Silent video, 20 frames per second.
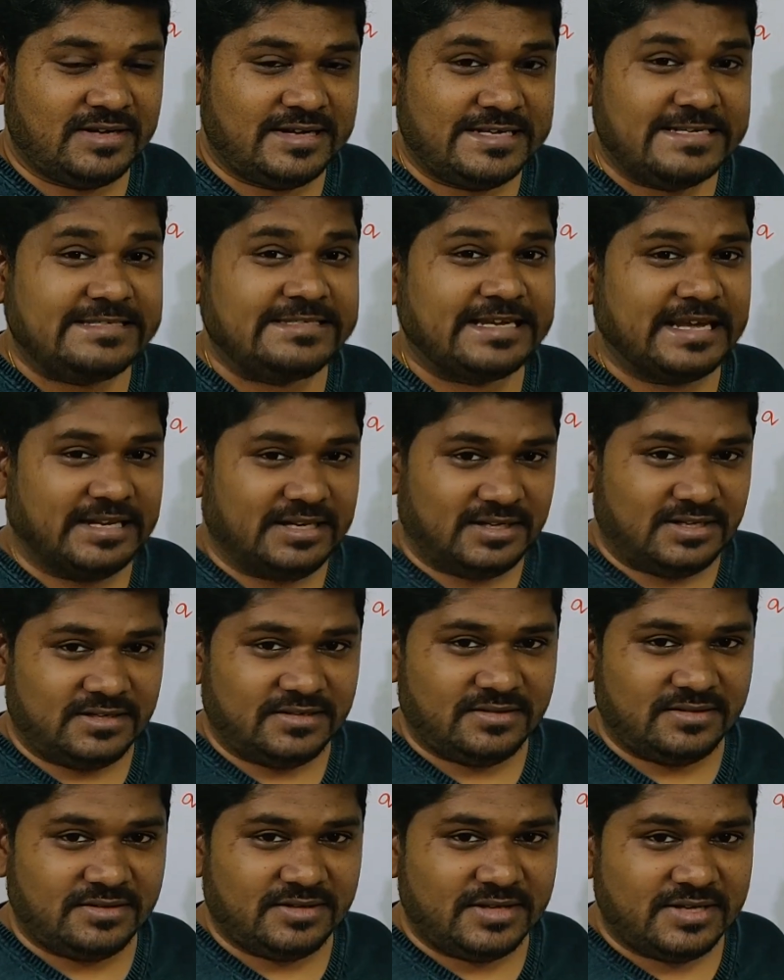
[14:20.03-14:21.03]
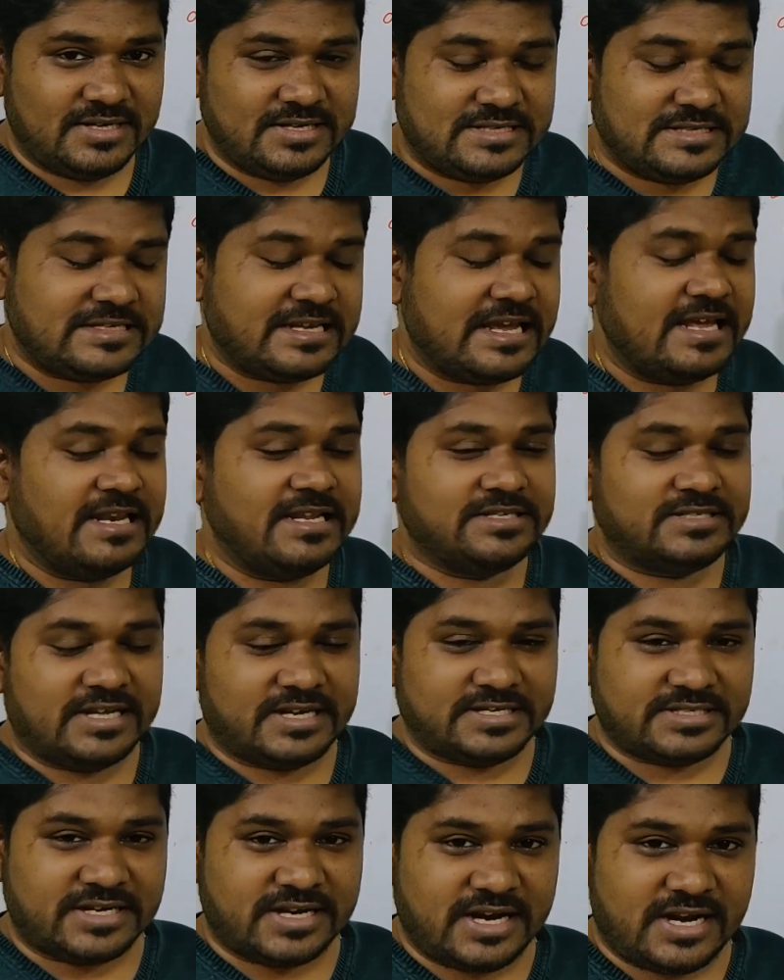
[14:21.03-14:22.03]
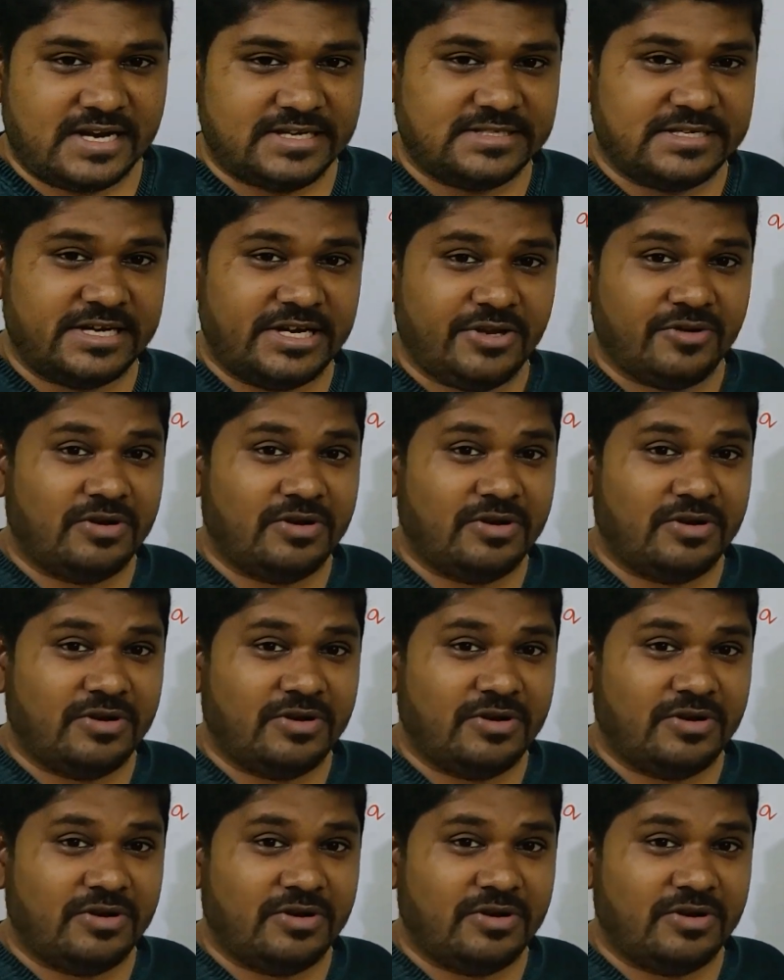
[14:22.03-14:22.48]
Cell. Cell is the external agent.